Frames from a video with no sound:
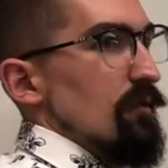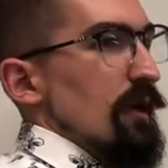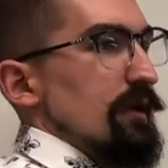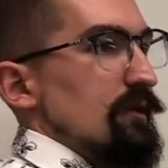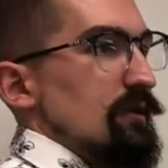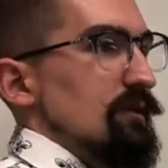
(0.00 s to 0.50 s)

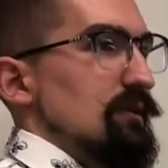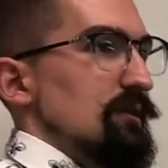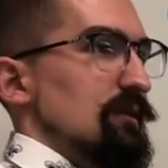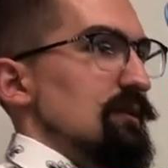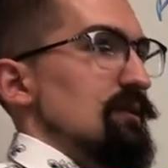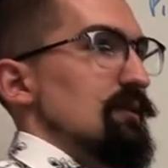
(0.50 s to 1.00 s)
like
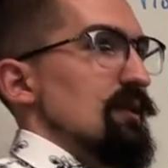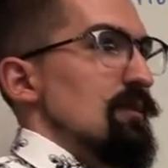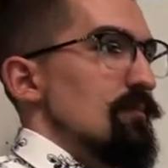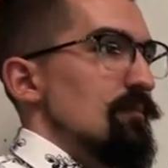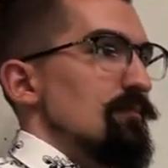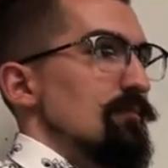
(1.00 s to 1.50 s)

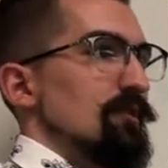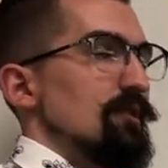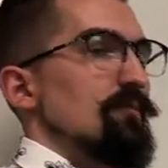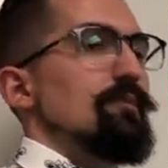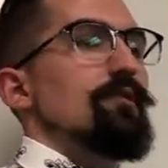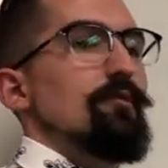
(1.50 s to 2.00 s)

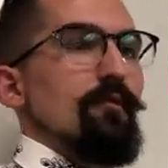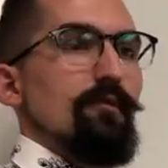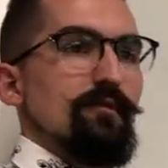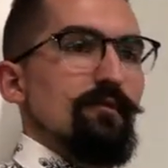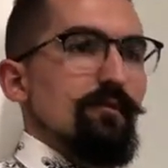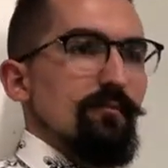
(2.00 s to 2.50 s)

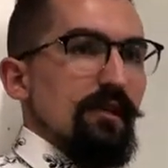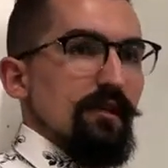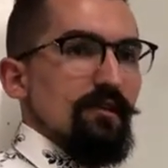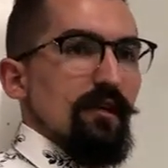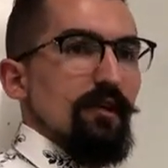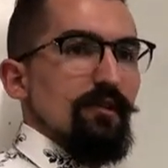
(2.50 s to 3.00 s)
computers
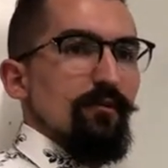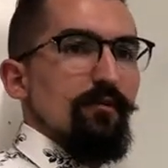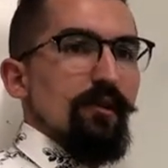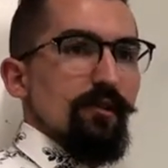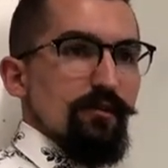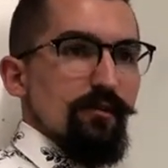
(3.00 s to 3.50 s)
because they can do
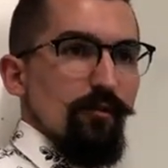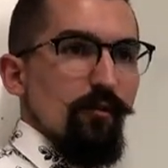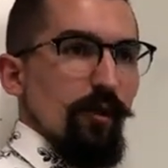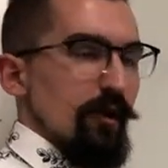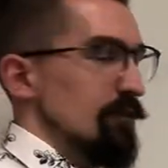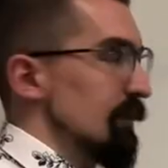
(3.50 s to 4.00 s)
things so
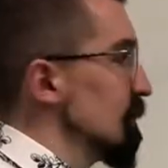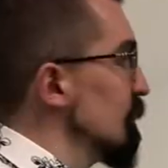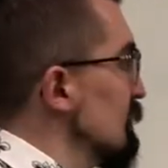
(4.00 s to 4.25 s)
quickly.